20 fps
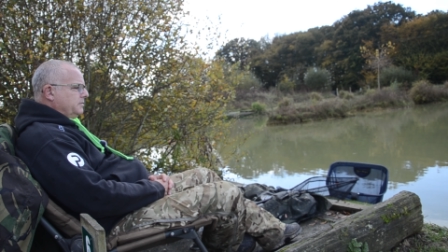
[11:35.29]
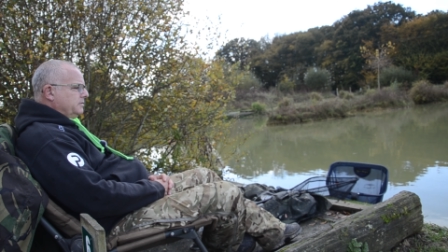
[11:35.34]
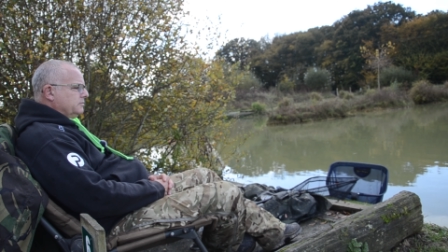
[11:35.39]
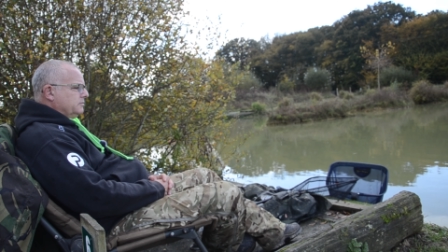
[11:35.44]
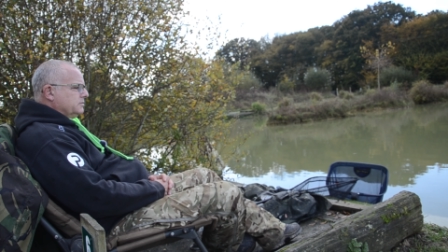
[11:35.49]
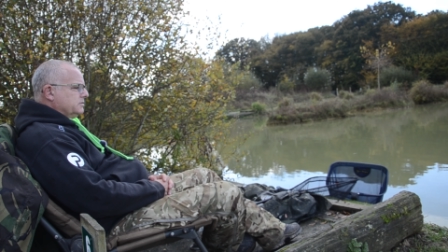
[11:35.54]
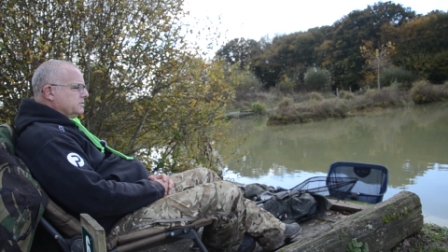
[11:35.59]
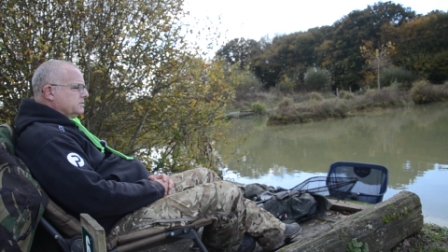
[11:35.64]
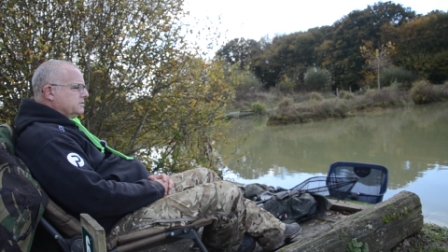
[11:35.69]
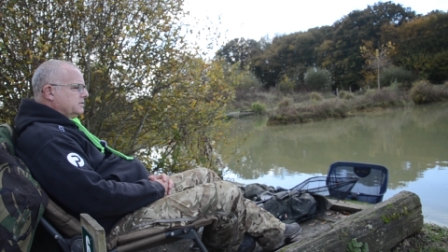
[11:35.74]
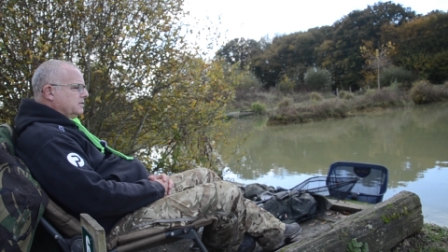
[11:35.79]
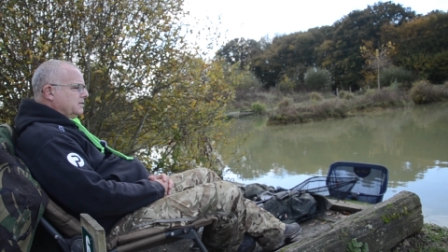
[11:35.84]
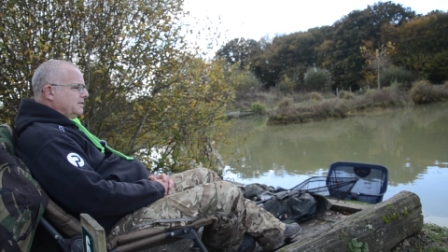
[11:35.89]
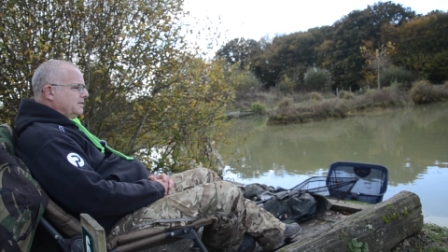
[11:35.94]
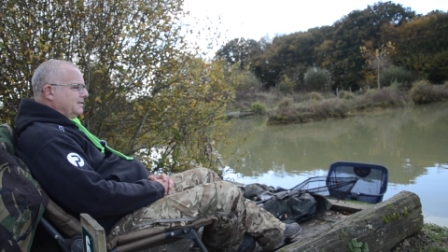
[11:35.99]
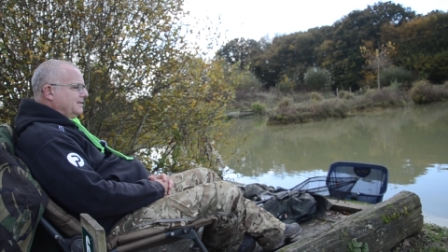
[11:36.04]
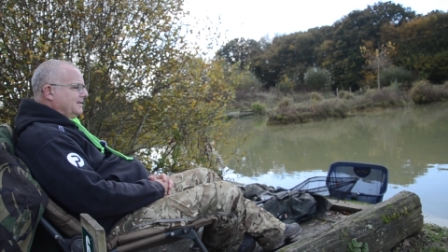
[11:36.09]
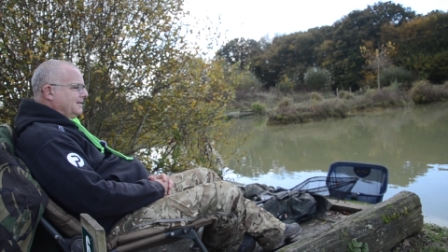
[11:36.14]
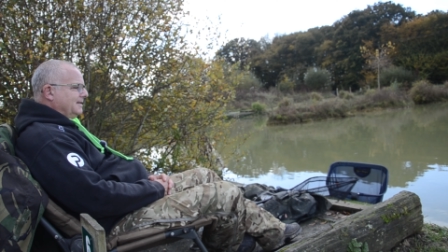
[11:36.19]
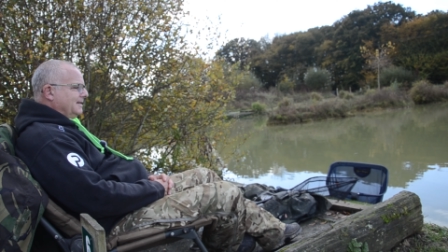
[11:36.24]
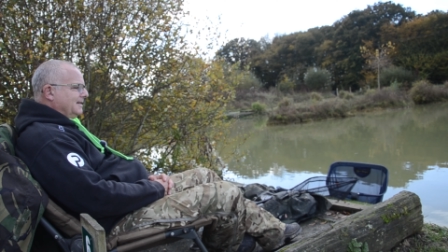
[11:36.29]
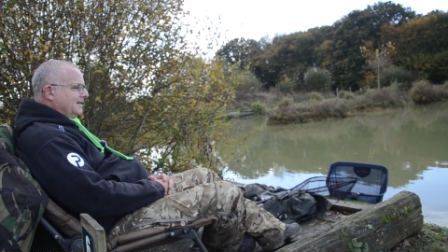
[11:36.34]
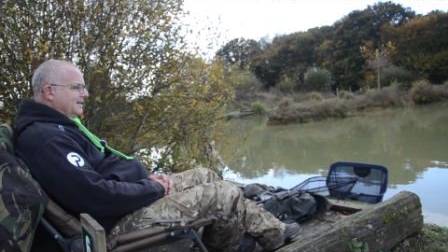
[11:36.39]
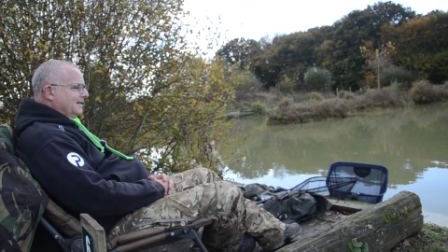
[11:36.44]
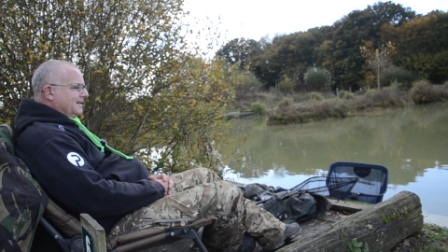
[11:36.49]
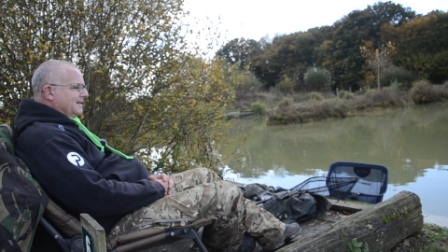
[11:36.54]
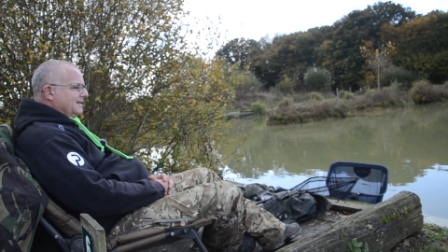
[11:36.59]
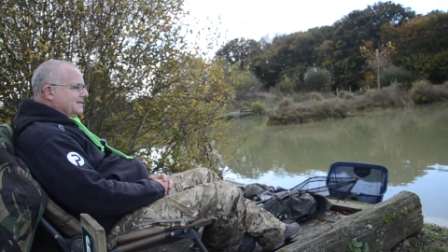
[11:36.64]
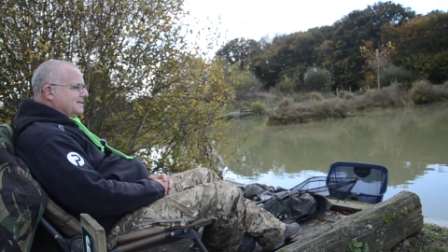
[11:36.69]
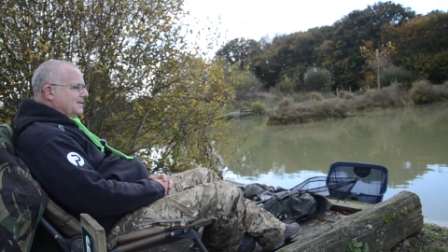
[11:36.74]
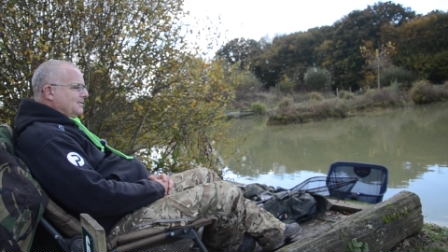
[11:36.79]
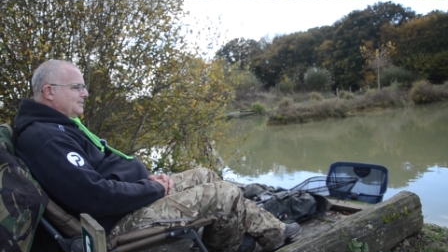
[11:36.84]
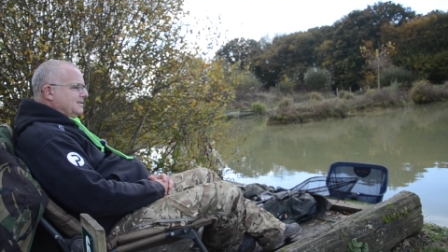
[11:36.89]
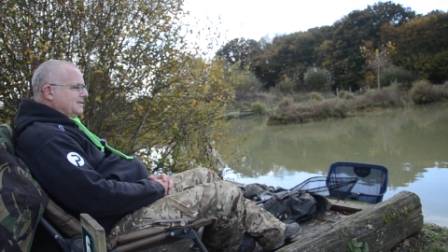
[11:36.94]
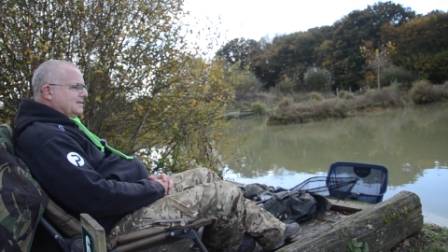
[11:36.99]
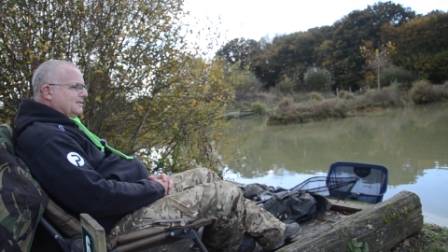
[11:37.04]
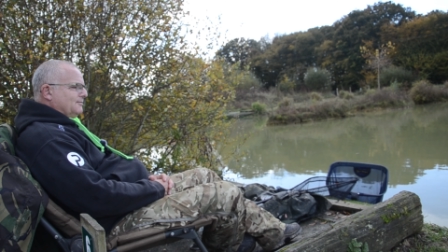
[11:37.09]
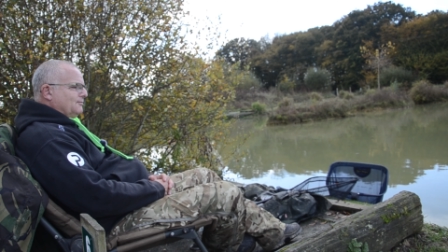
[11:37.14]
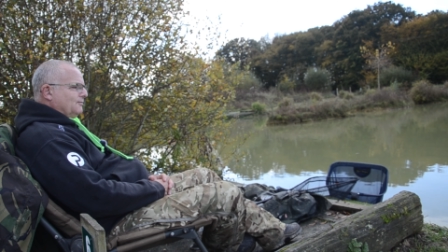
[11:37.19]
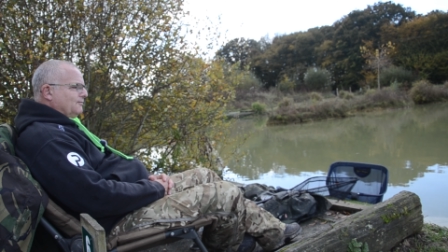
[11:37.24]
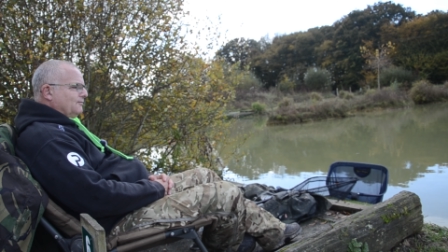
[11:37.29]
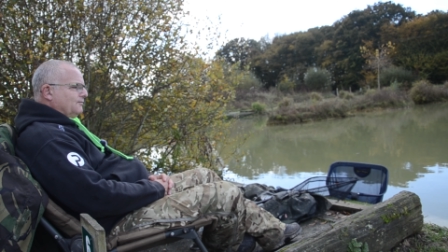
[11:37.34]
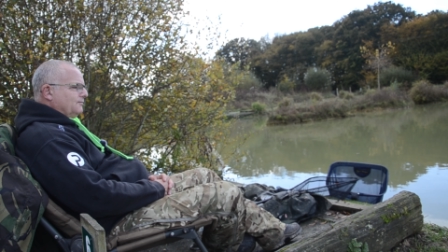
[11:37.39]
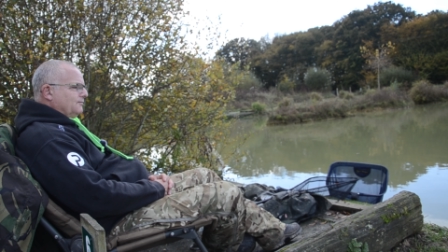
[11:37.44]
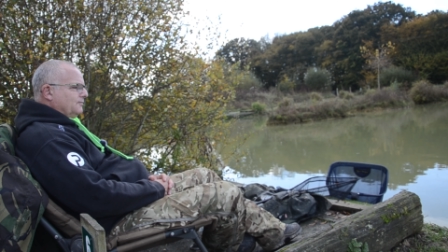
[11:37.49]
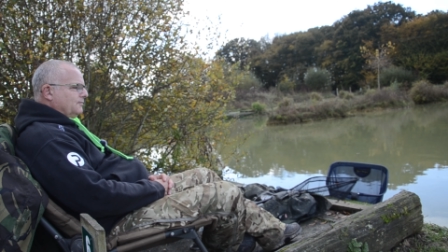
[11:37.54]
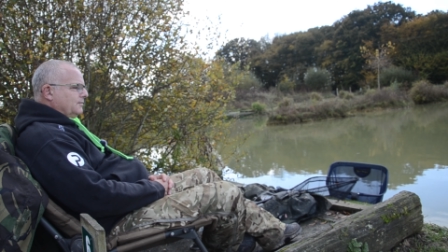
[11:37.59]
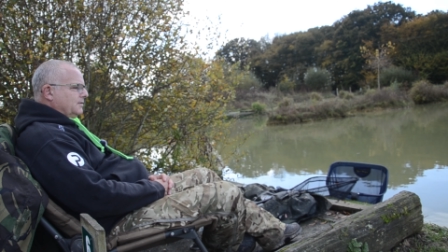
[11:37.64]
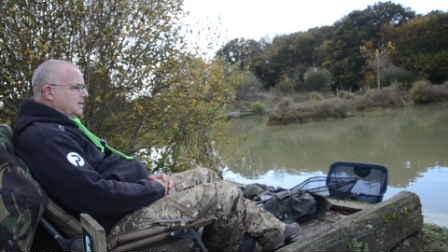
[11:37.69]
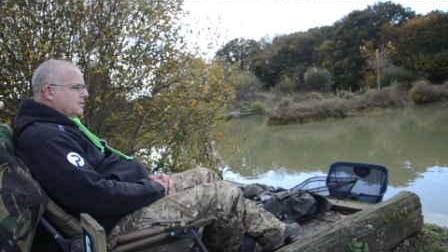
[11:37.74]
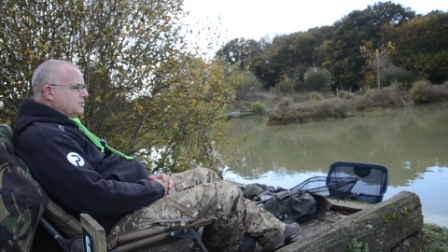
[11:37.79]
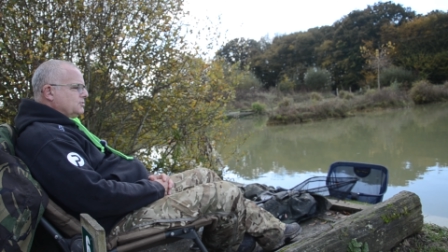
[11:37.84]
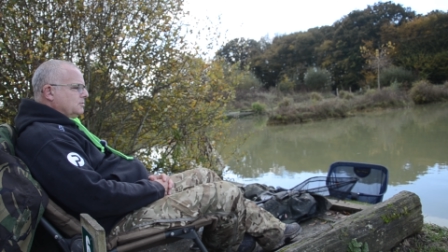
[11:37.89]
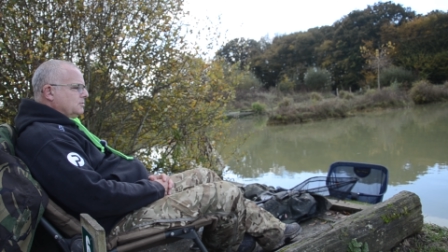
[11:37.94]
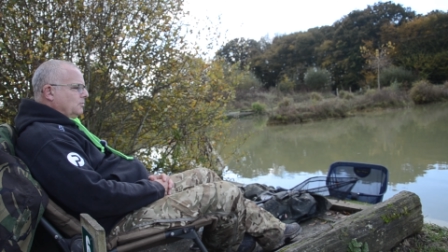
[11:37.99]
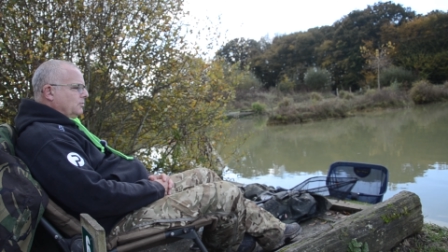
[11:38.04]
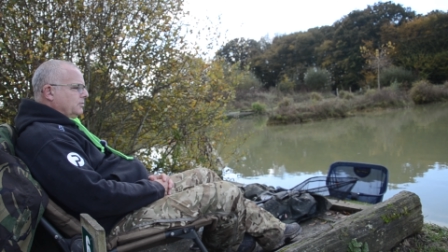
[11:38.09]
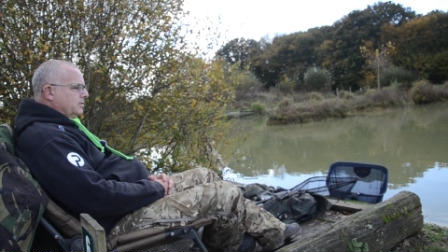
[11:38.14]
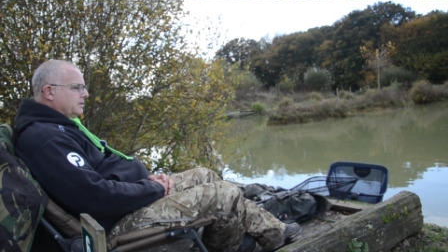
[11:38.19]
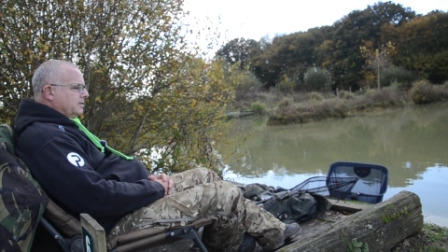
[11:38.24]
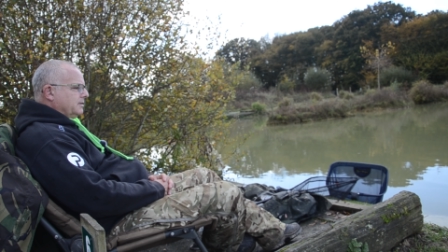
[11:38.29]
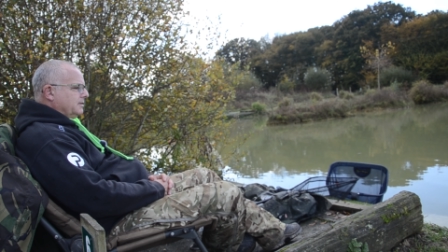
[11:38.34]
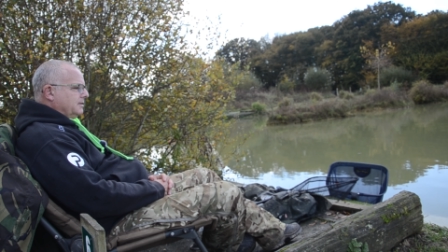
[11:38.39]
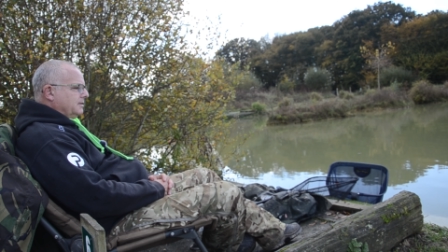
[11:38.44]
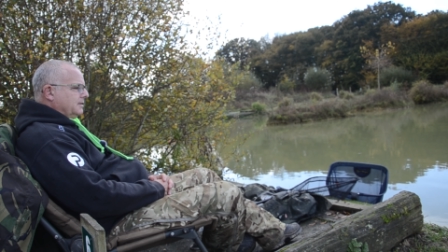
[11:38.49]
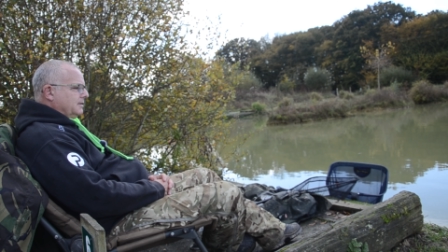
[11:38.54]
It was totally different catching him on a